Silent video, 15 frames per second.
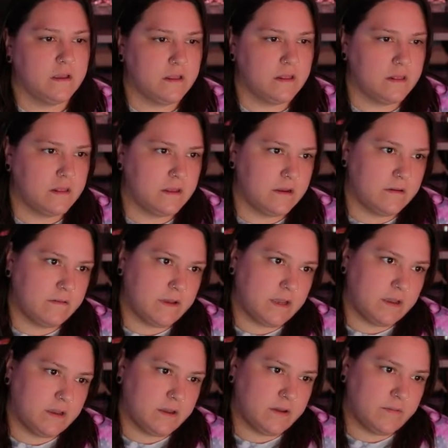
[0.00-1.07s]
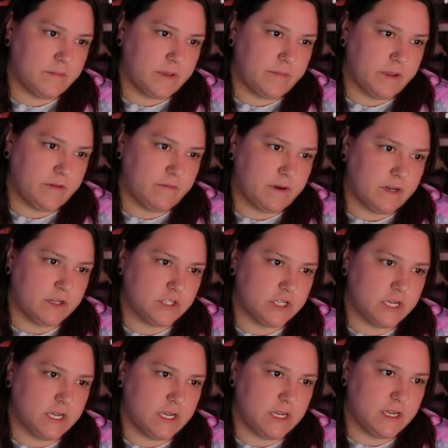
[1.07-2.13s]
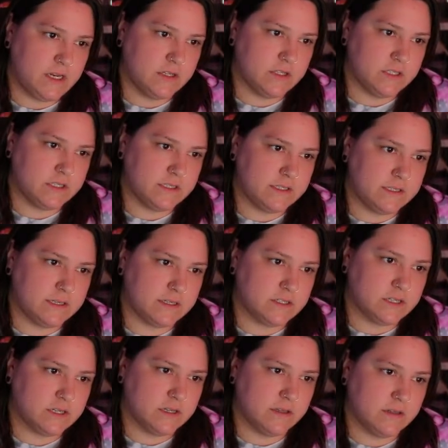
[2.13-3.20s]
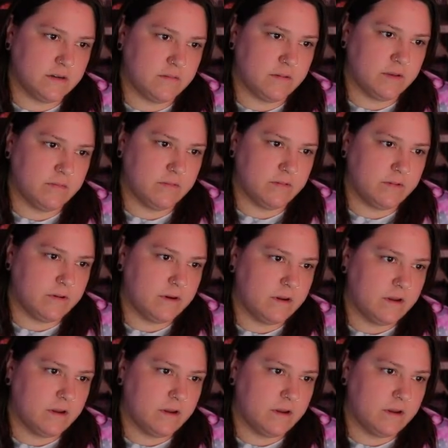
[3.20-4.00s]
There we go. Maybe I want to change this section a little bit more.